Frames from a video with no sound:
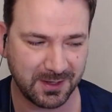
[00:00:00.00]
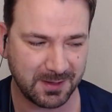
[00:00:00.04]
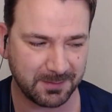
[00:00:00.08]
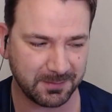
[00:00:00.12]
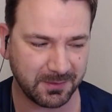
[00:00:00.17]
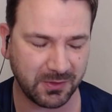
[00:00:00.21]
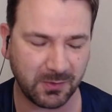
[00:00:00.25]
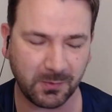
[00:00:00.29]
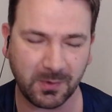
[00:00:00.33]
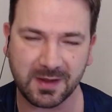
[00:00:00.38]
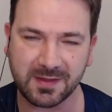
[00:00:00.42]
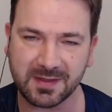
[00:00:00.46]
But
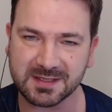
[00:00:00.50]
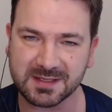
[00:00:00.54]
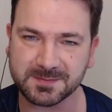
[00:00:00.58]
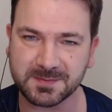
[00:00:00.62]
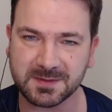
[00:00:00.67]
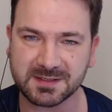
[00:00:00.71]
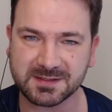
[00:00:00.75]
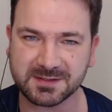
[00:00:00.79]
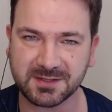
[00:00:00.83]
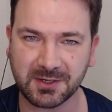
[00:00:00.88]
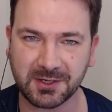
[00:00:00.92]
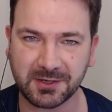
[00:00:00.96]
the way that's
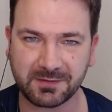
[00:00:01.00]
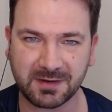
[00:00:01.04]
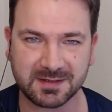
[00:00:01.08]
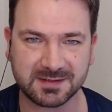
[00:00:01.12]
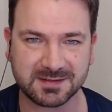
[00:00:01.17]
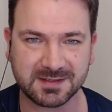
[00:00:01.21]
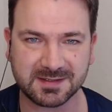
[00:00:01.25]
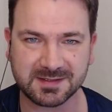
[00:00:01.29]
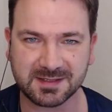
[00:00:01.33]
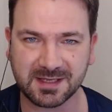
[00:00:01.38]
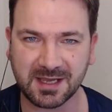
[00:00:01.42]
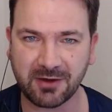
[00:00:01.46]
been turned around
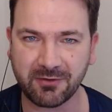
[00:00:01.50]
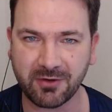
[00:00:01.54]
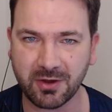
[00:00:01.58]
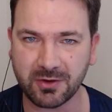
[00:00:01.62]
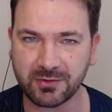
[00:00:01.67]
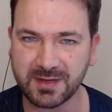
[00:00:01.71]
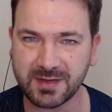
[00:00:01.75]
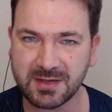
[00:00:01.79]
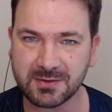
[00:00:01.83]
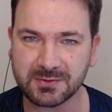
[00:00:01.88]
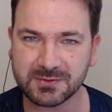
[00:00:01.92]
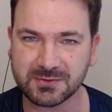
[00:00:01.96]
since Gary
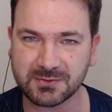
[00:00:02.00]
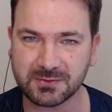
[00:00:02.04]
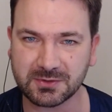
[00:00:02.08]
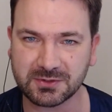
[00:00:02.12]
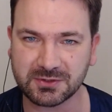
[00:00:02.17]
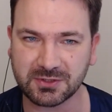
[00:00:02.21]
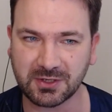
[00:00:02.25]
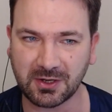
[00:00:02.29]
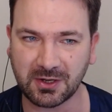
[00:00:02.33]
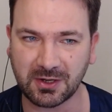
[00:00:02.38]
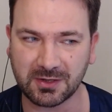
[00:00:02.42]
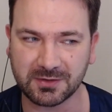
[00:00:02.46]
O'Neill took
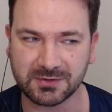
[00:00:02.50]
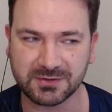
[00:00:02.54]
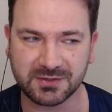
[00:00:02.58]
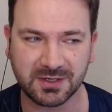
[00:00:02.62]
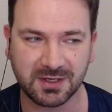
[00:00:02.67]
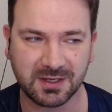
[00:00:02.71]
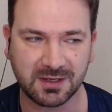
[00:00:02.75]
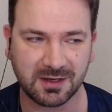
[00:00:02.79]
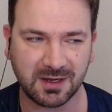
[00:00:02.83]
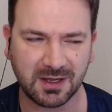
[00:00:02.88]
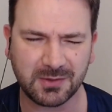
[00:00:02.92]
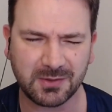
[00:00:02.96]
charge,
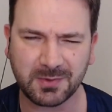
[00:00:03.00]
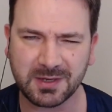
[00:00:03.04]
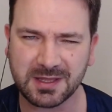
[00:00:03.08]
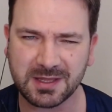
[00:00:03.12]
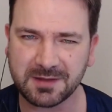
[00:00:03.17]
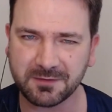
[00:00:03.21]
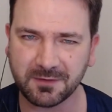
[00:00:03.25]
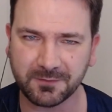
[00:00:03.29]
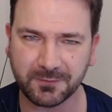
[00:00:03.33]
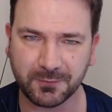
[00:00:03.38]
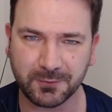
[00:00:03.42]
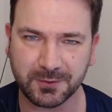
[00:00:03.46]
and the way
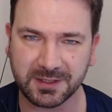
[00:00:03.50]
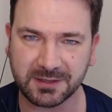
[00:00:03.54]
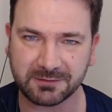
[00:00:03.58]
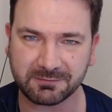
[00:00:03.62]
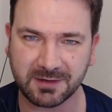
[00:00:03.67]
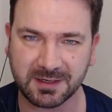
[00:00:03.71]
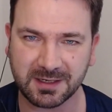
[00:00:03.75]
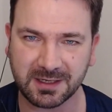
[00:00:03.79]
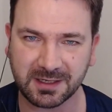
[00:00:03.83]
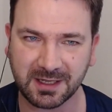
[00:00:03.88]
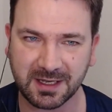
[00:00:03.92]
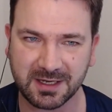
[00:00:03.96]
they've avoided
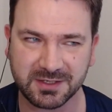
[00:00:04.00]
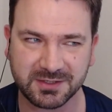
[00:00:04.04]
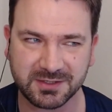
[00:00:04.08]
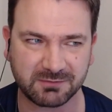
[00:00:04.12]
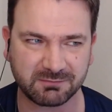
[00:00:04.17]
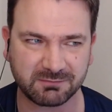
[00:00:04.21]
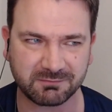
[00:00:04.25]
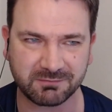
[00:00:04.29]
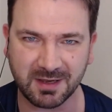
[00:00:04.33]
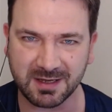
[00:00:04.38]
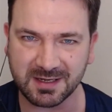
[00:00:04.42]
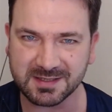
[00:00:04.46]

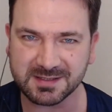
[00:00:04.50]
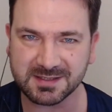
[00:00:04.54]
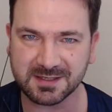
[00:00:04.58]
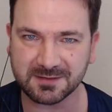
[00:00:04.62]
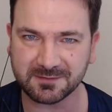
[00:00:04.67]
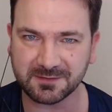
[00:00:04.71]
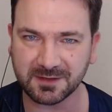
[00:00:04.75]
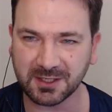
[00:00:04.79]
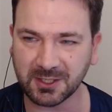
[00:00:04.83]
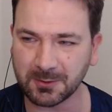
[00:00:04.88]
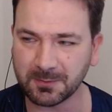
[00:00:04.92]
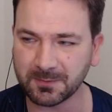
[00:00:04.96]
relegation
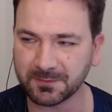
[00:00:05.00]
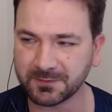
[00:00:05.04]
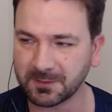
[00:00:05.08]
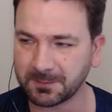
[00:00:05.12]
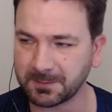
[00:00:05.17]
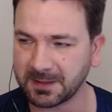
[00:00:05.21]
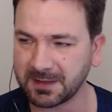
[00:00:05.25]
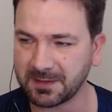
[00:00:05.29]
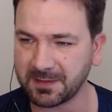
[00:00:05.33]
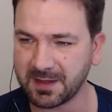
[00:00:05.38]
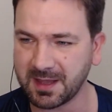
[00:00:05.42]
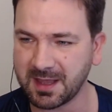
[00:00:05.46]
relatively
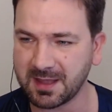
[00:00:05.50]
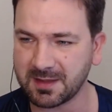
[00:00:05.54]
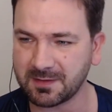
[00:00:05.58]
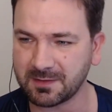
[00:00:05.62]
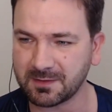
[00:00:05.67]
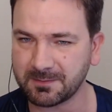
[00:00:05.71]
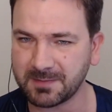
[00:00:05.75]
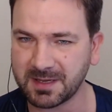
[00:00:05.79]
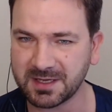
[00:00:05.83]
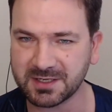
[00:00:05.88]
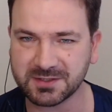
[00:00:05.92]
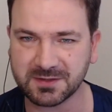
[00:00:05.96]
comfortably in the end,
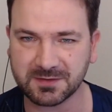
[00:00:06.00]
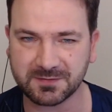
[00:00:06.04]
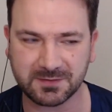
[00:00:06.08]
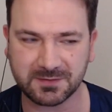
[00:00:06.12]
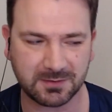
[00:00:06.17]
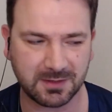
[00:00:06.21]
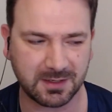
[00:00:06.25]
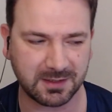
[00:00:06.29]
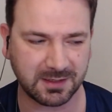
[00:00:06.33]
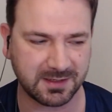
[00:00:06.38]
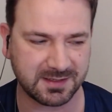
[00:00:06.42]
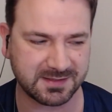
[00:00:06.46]
makes you feel
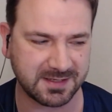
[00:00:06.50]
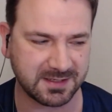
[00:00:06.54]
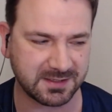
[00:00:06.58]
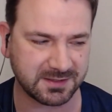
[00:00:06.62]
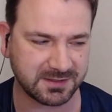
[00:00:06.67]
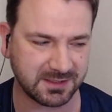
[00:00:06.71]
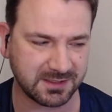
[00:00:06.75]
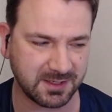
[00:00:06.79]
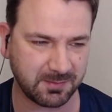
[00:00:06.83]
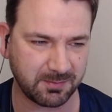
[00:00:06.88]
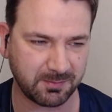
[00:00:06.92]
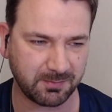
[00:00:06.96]
like it's
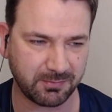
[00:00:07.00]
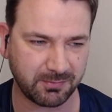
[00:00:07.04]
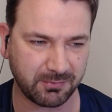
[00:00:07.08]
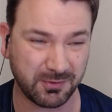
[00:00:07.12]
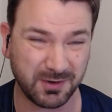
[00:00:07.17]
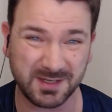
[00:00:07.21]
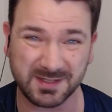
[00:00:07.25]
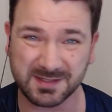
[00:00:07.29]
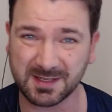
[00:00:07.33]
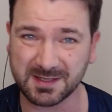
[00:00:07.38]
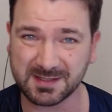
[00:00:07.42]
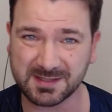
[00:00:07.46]
actually a pretty
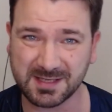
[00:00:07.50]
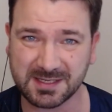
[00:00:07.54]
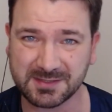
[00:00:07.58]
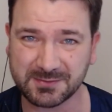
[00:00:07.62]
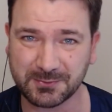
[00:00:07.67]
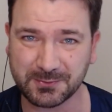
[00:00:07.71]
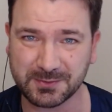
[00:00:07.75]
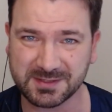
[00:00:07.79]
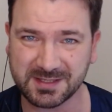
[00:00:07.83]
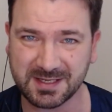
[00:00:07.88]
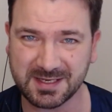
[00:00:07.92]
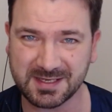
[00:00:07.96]
successful
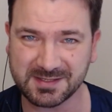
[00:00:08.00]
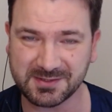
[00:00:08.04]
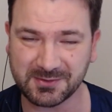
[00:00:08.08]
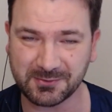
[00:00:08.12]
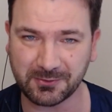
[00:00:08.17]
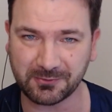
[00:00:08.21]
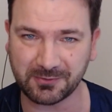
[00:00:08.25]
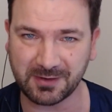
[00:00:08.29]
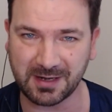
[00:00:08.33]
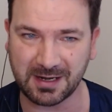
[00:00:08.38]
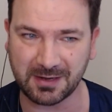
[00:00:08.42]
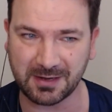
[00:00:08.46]
season all
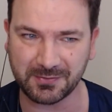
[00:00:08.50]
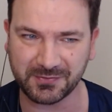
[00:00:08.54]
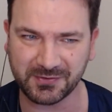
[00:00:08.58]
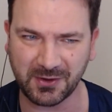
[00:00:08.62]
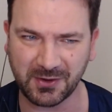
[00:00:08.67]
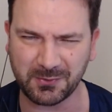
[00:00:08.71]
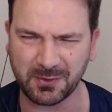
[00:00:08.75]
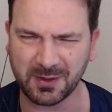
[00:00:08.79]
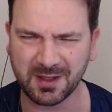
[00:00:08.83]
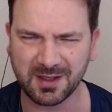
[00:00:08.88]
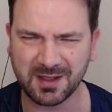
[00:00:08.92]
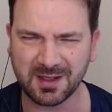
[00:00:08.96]
round. So
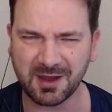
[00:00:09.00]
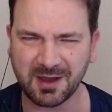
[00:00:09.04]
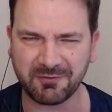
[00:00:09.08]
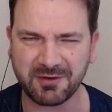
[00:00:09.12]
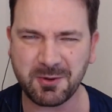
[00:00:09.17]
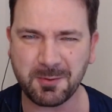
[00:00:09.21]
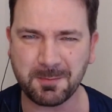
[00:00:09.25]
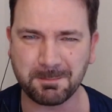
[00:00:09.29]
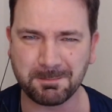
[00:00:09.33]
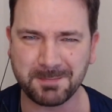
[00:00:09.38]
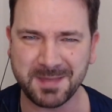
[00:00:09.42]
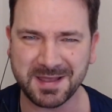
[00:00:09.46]
a real
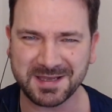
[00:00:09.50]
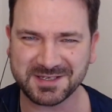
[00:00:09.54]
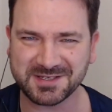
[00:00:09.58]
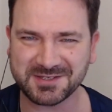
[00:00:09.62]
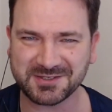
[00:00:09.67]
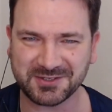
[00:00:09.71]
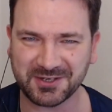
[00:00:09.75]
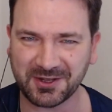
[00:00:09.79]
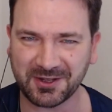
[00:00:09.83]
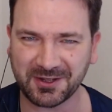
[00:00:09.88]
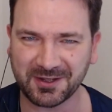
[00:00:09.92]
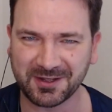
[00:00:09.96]

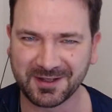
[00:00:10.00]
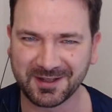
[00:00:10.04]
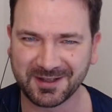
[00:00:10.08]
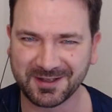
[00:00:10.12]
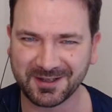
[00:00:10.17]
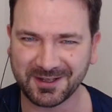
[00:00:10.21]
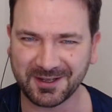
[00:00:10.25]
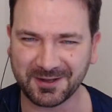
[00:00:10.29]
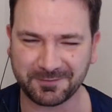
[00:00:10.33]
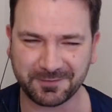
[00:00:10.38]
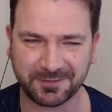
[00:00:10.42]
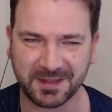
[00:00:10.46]
mixture
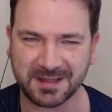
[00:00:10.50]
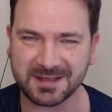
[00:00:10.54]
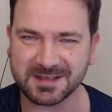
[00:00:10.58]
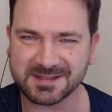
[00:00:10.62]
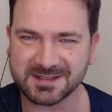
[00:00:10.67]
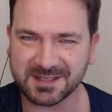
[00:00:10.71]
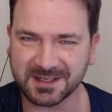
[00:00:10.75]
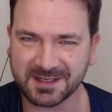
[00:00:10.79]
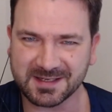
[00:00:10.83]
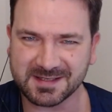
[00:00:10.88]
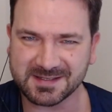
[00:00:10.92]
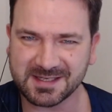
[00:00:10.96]
of things
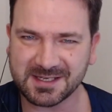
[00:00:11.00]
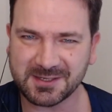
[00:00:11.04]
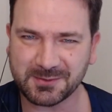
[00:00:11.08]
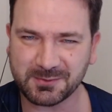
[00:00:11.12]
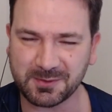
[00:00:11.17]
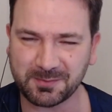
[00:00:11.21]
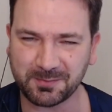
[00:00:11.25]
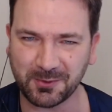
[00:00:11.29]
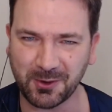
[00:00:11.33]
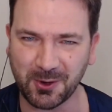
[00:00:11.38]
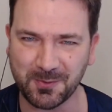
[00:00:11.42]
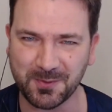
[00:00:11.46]
to consider
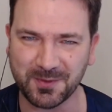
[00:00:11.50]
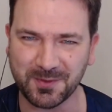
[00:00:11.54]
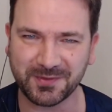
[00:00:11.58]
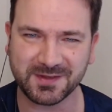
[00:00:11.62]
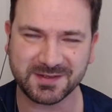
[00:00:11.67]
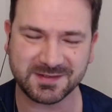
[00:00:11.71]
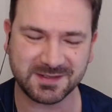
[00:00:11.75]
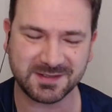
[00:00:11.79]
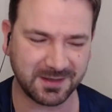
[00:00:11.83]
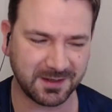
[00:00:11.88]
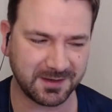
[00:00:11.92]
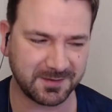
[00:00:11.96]
with Bournemouth,
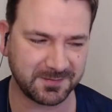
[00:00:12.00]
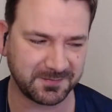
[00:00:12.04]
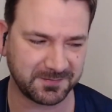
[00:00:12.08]
isn't it?